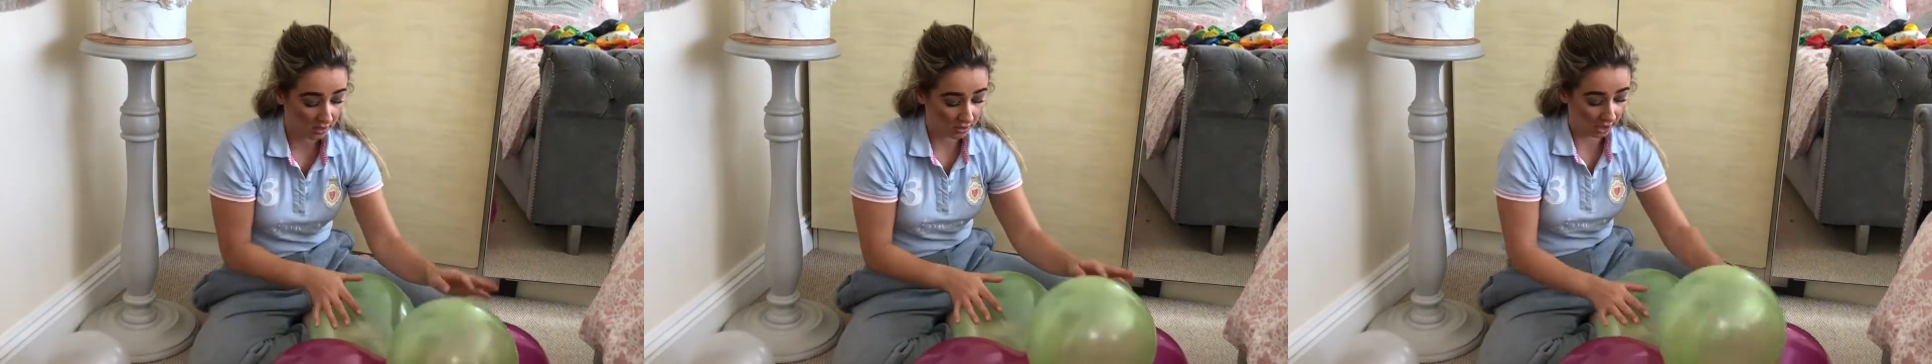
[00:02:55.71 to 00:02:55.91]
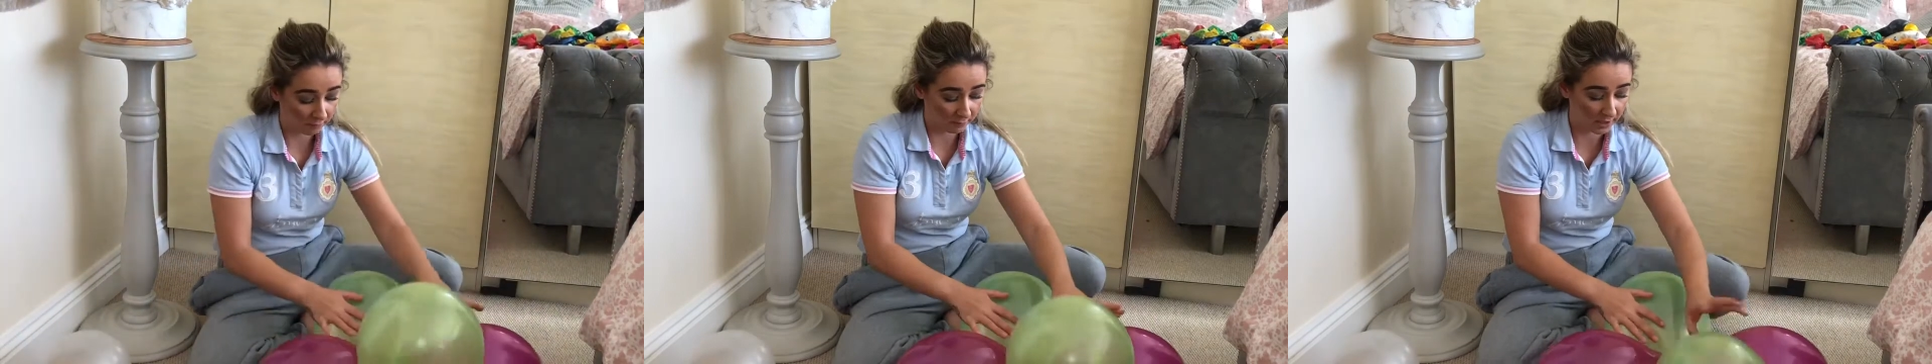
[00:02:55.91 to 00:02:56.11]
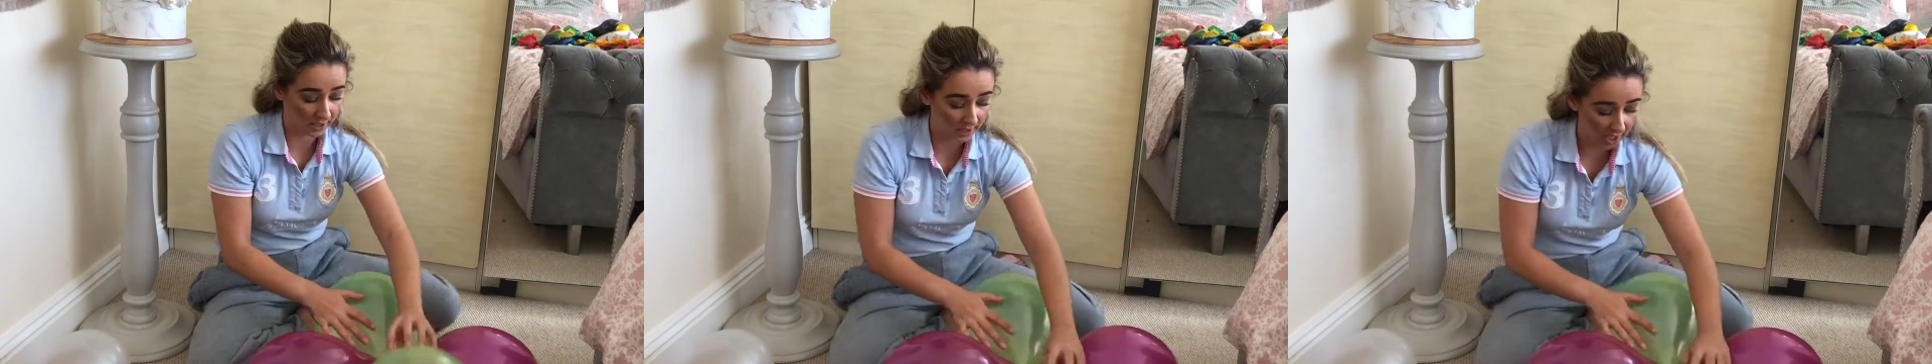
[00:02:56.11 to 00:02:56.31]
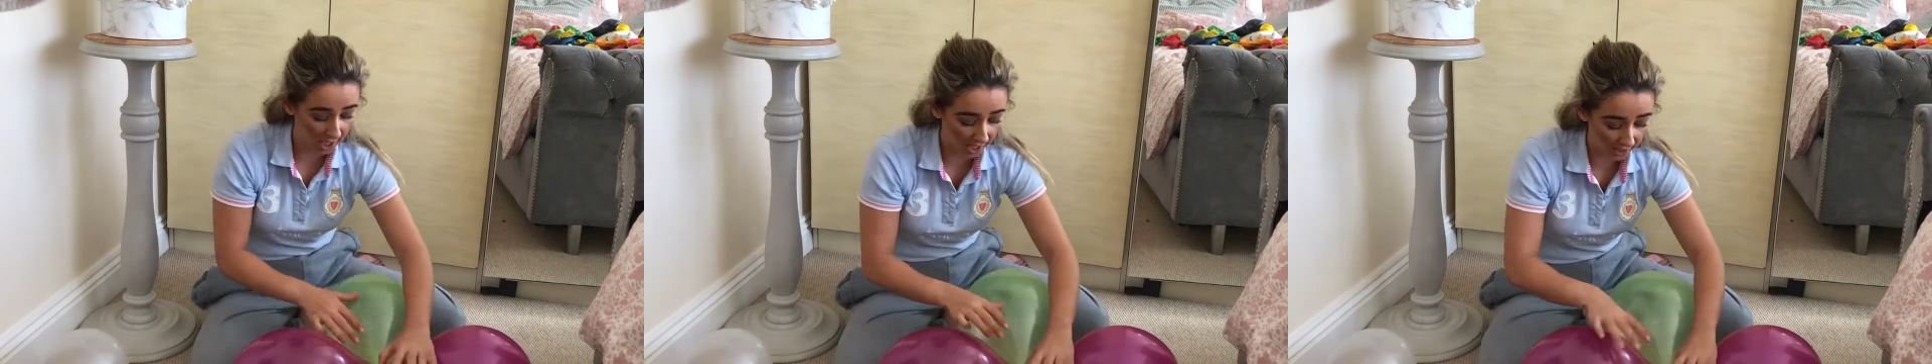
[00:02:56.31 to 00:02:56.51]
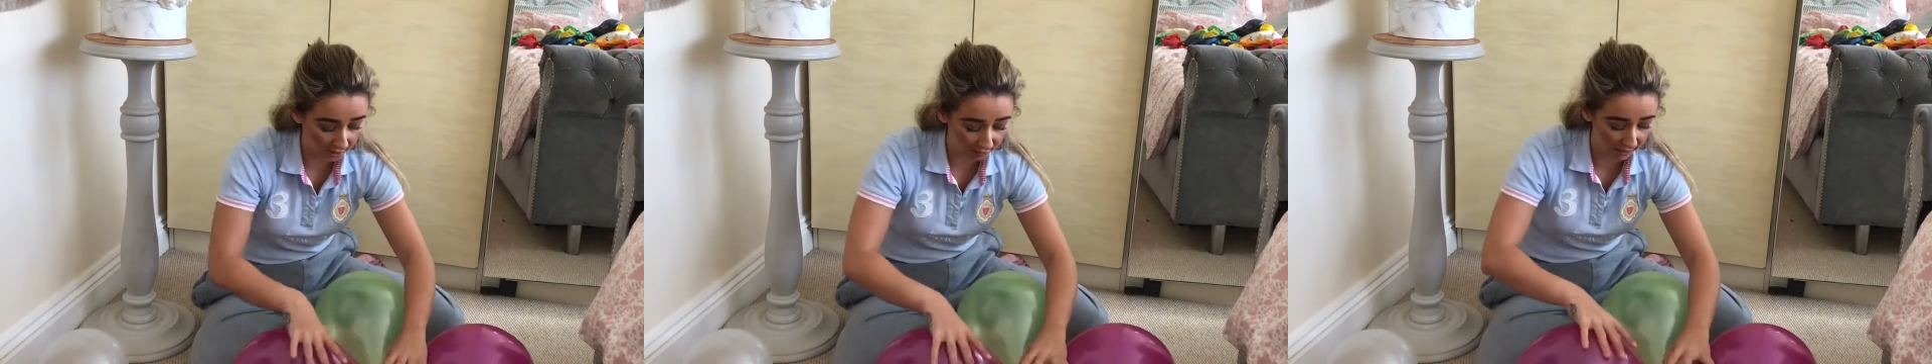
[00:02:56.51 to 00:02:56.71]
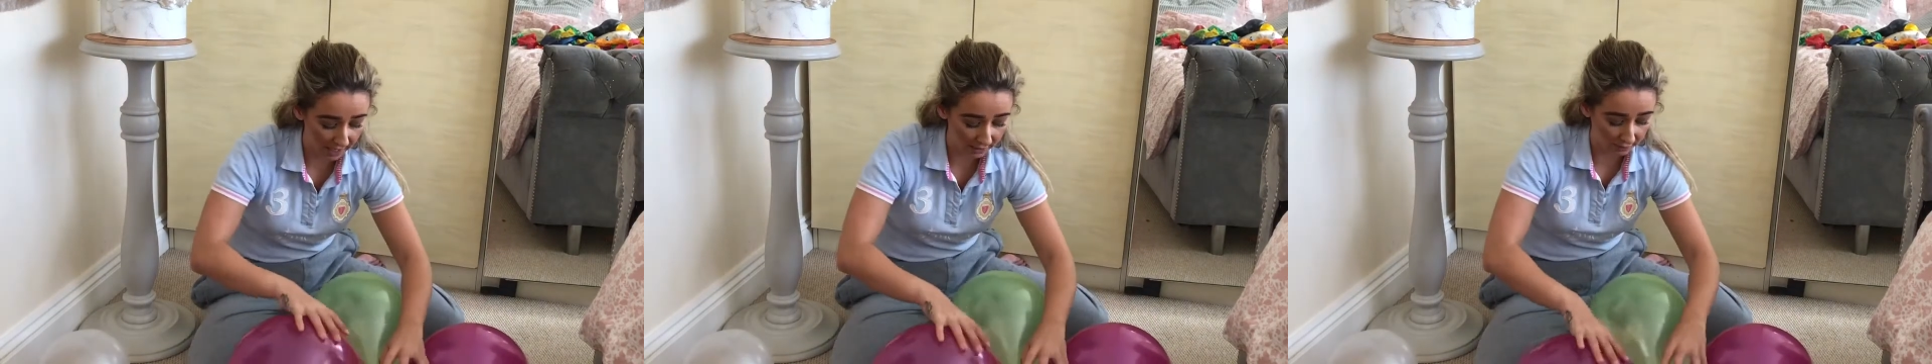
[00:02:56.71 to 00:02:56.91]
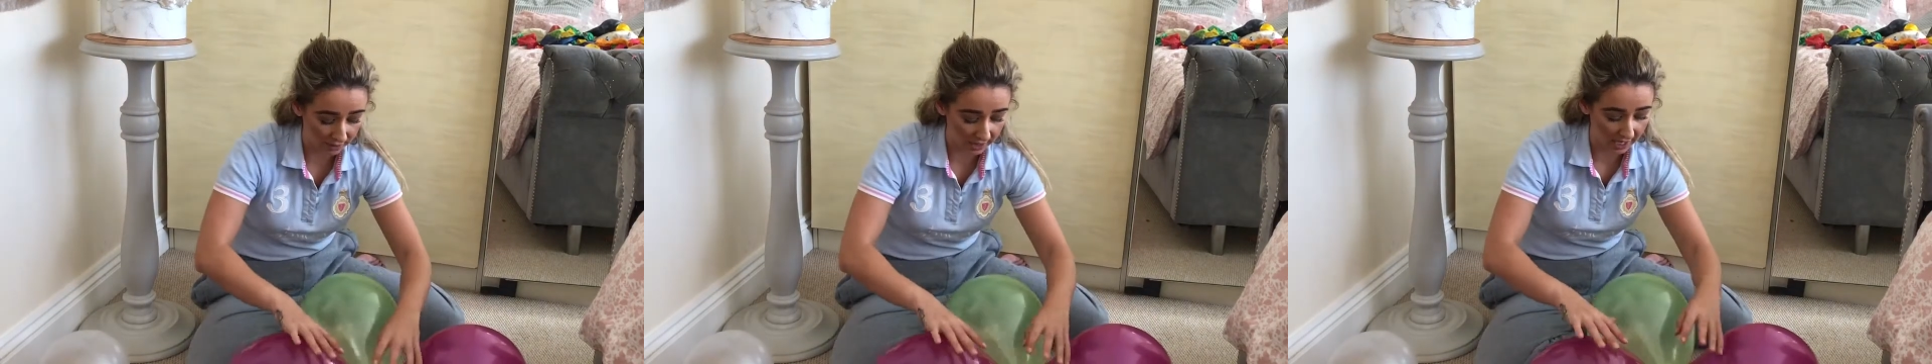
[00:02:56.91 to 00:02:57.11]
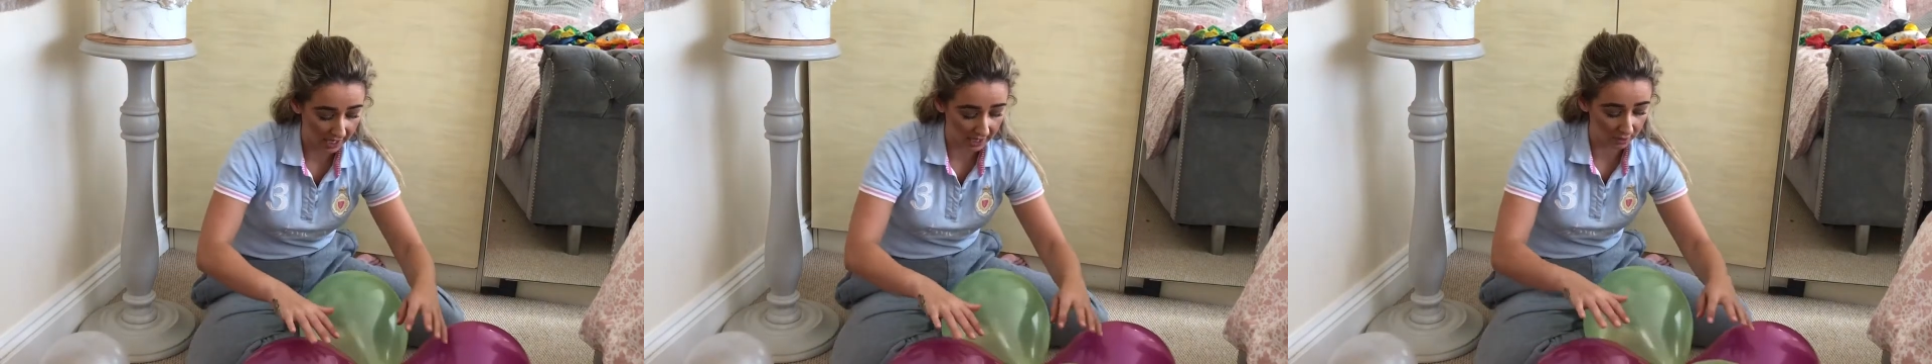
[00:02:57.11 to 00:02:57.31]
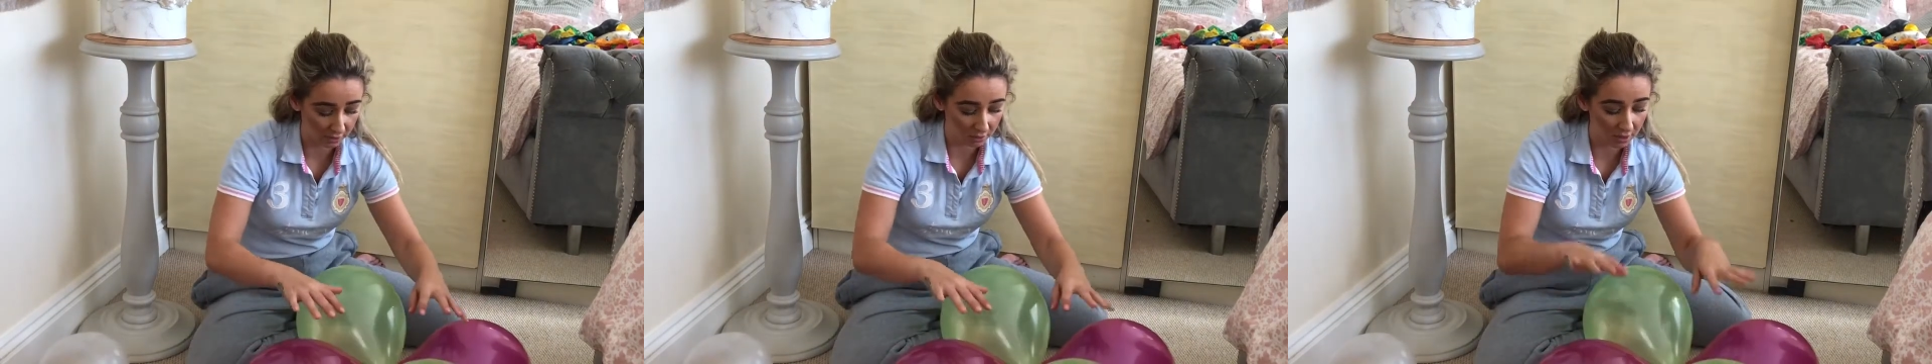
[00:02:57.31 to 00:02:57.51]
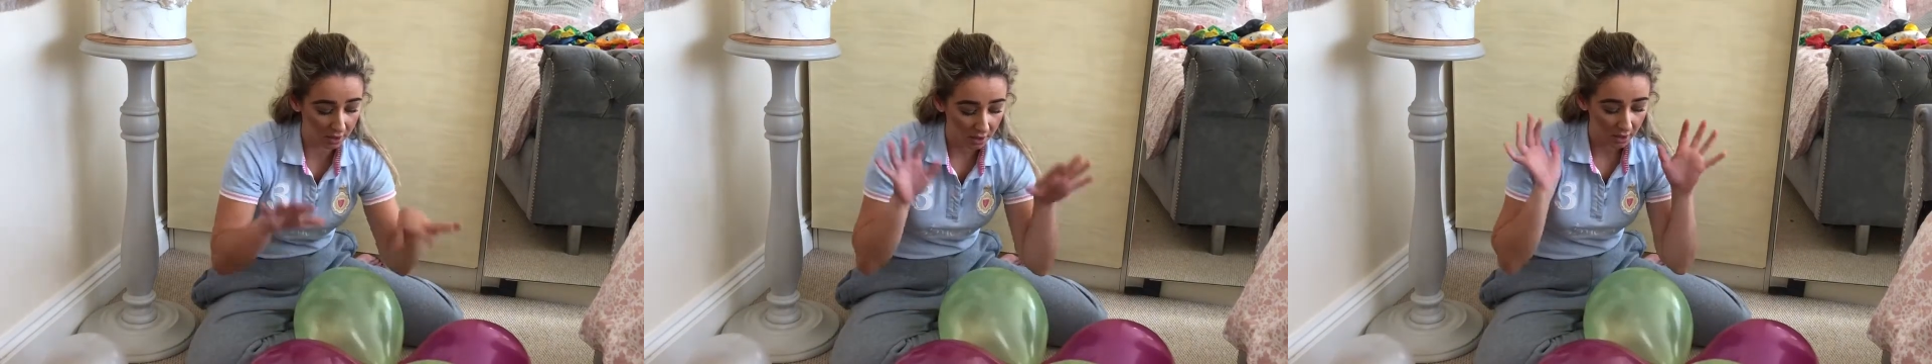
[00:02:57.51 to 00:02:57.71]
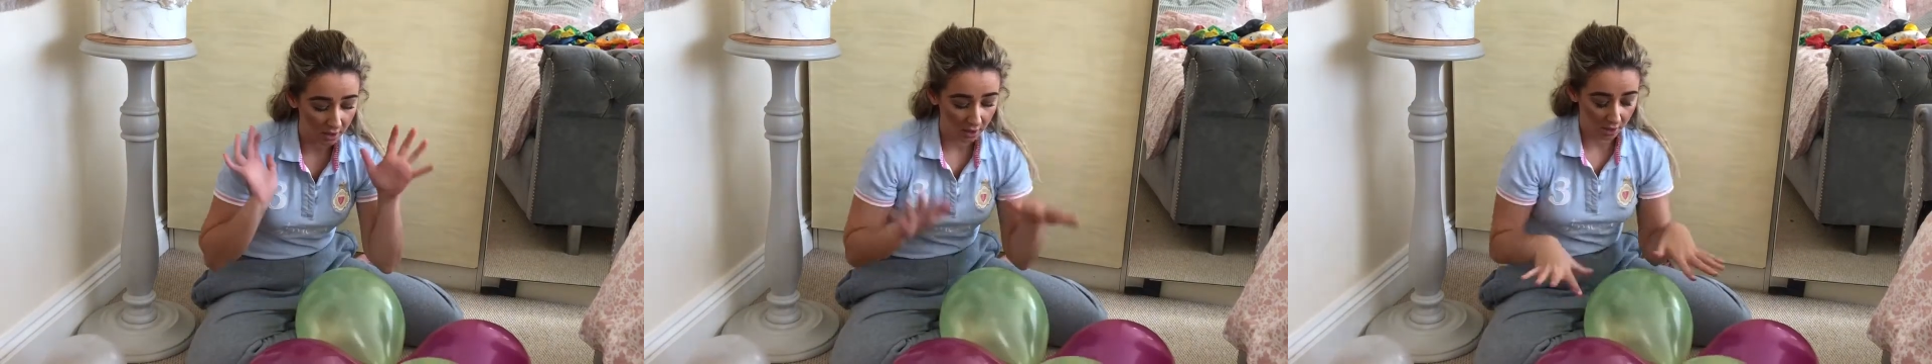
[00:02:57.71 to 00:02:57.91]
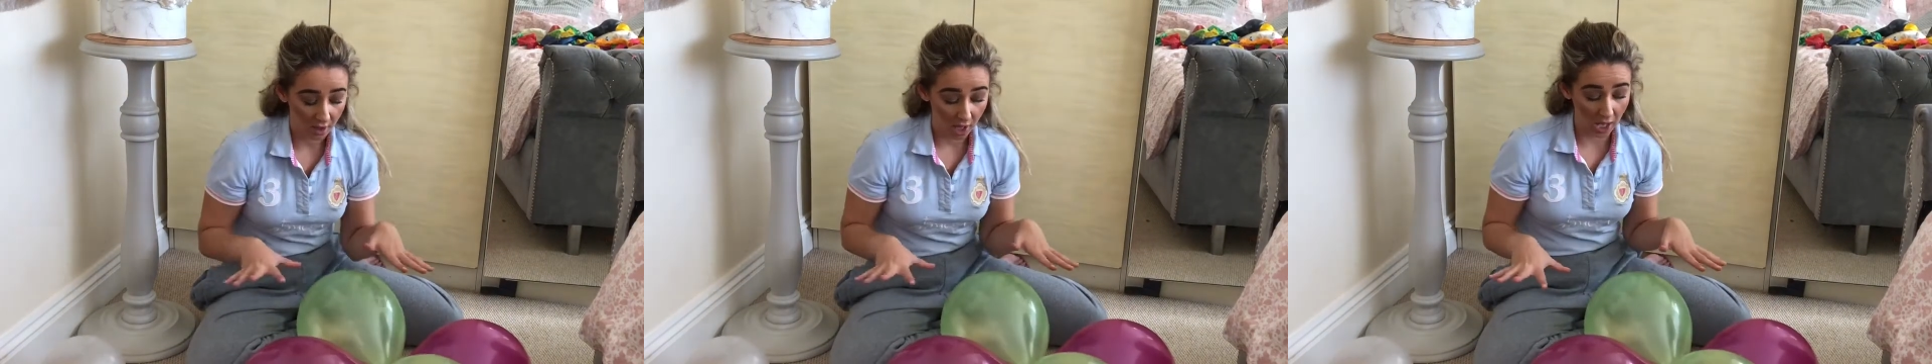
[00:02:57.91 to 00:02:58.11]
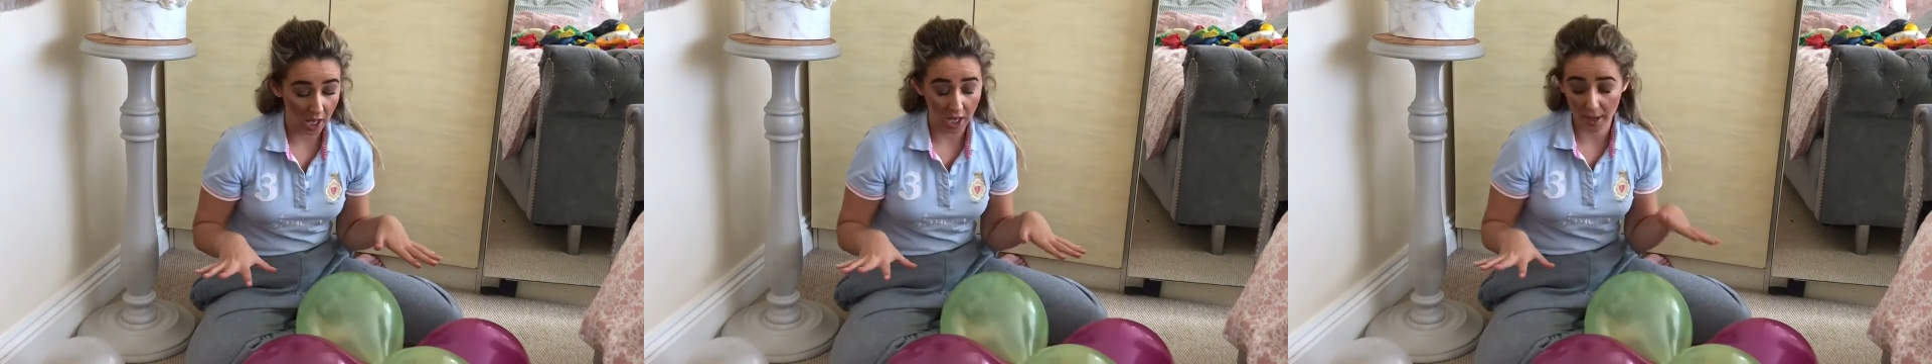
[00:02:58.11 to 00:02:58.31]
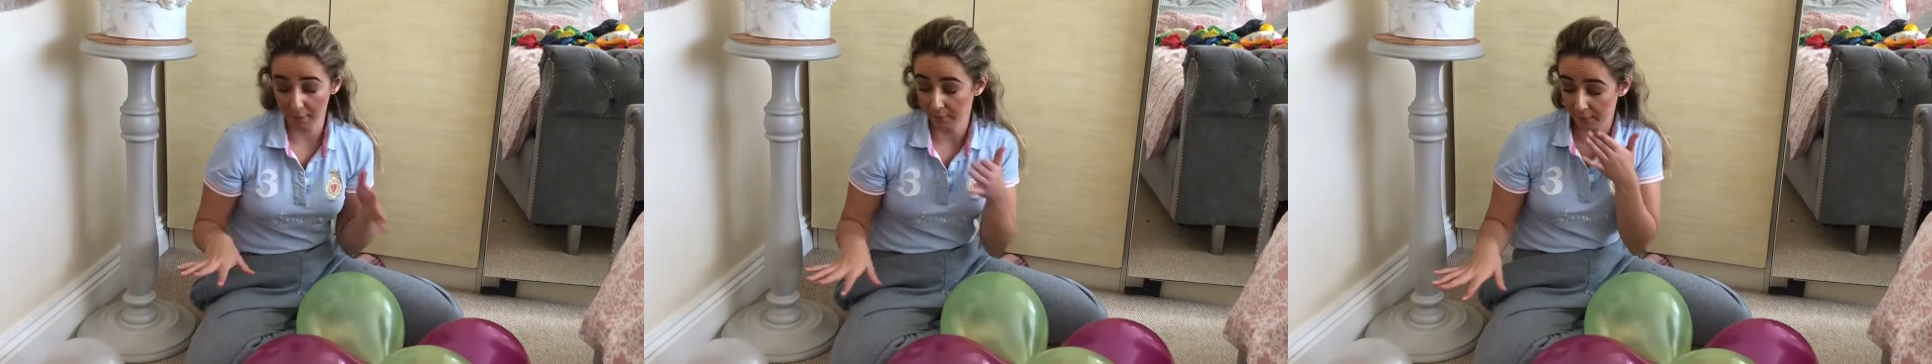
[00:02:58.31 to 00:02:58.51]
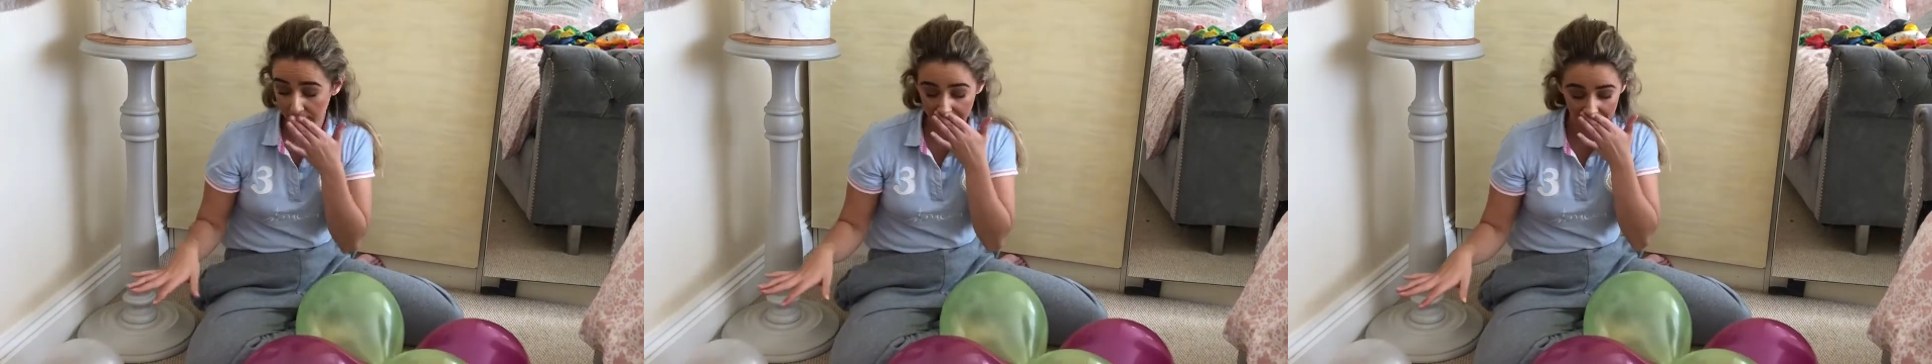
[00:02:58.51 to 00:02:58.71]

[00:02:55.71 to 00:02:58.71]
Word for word: they've been turned round now um,